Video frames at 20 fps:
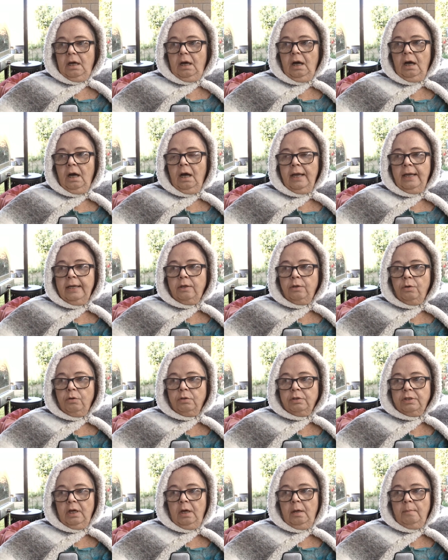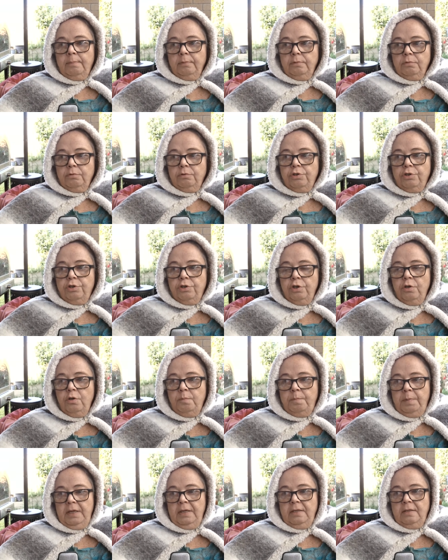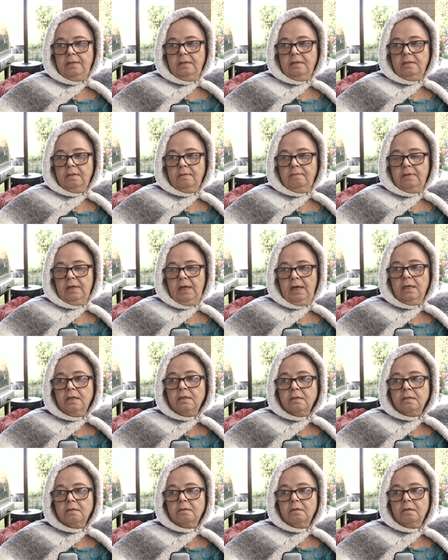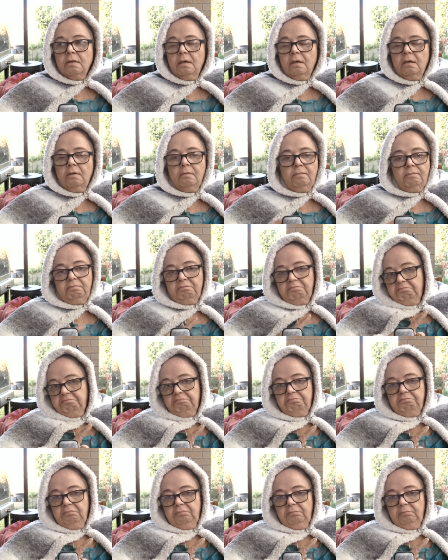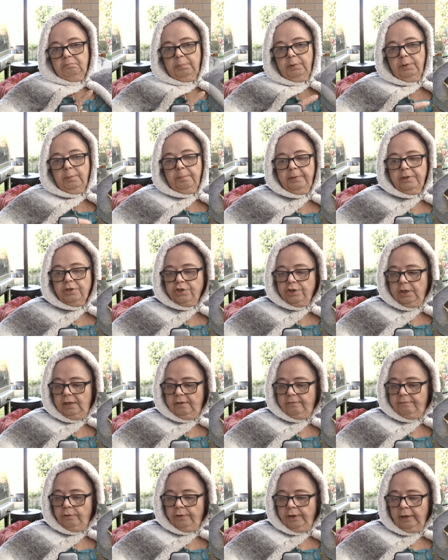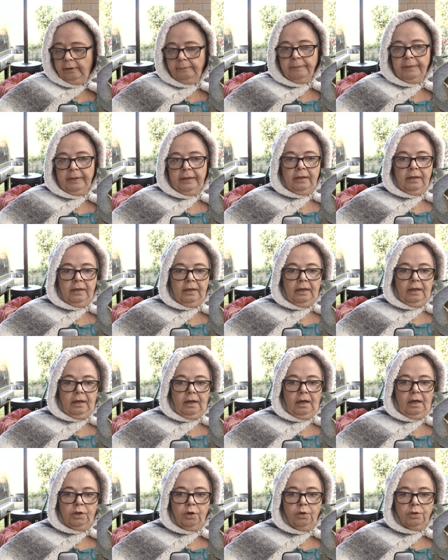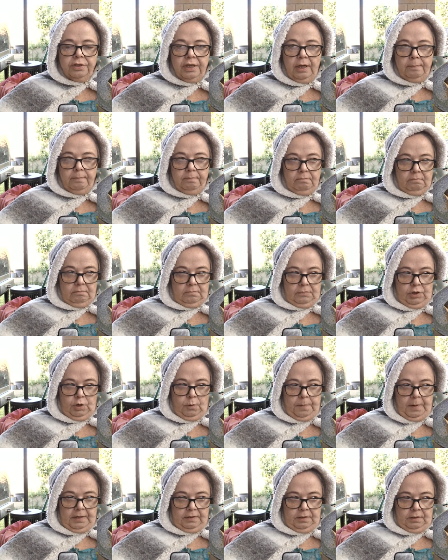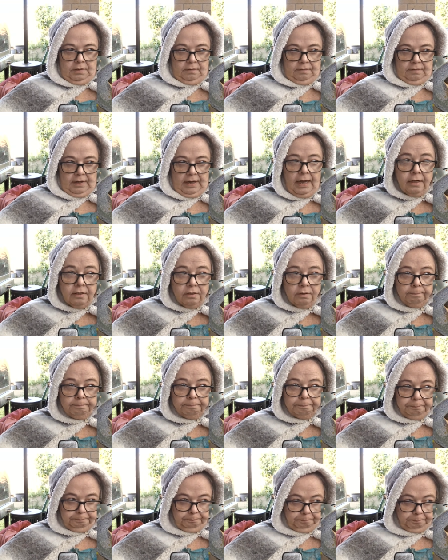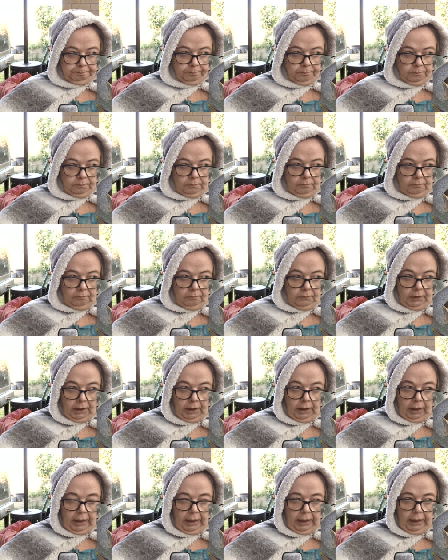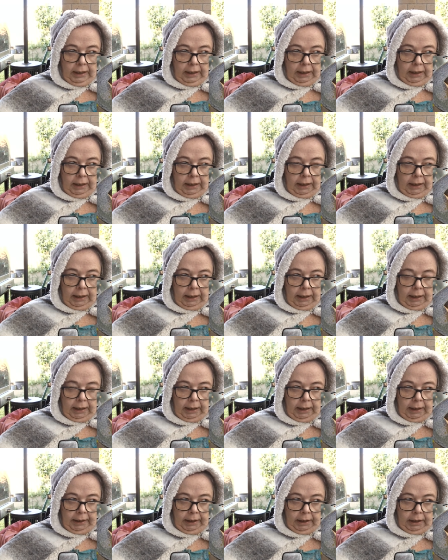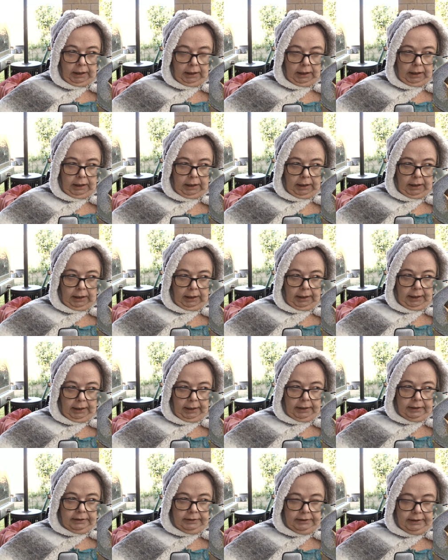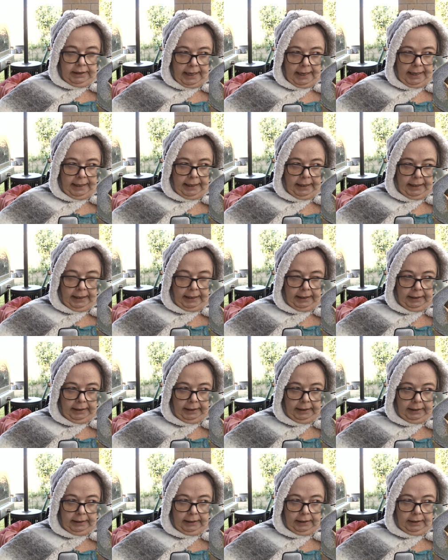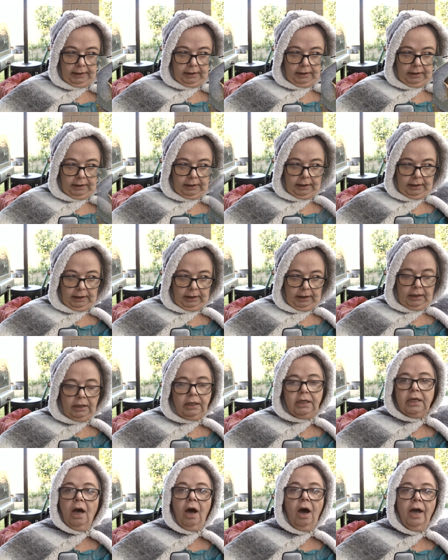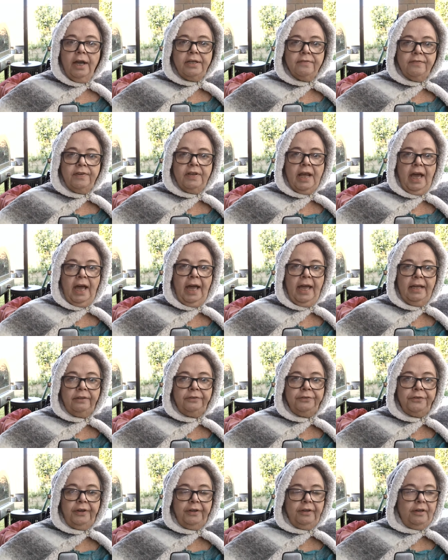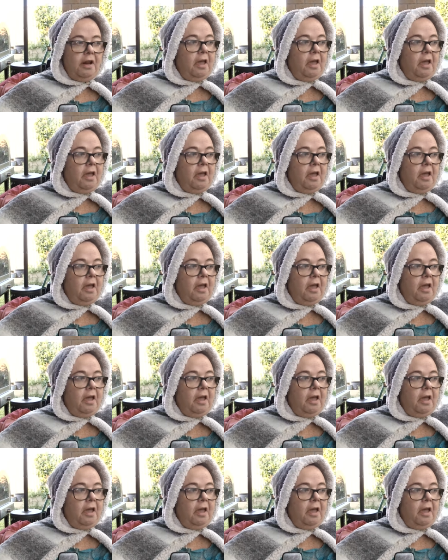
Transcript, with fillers: I cooked up two pieces of that. I'll put a picture here for you. I cooked up two pieces of that and uh, yeah, kind of inhaled it.